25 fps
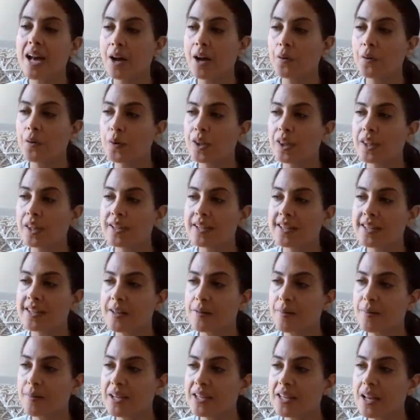I really
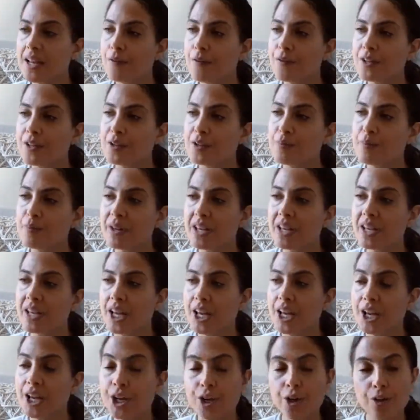see myself as being
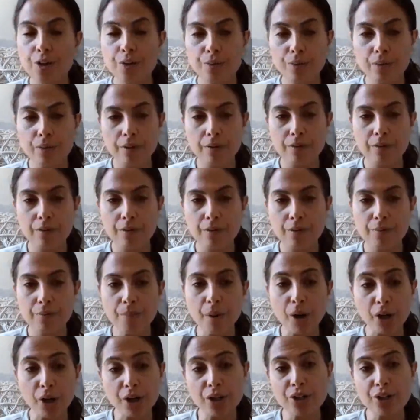in a
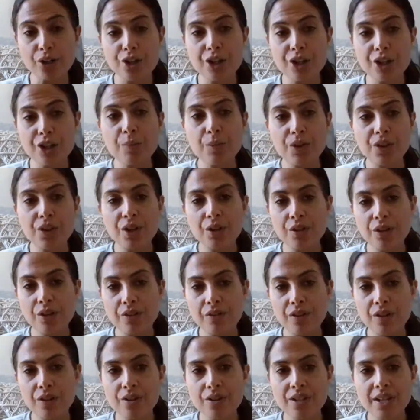partnership with the
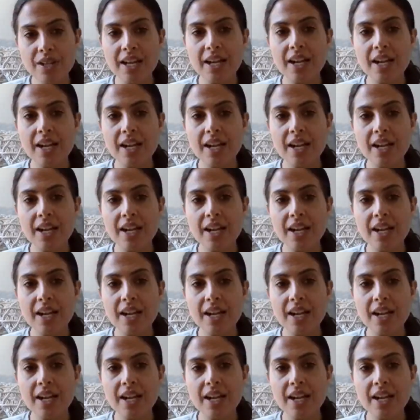universe.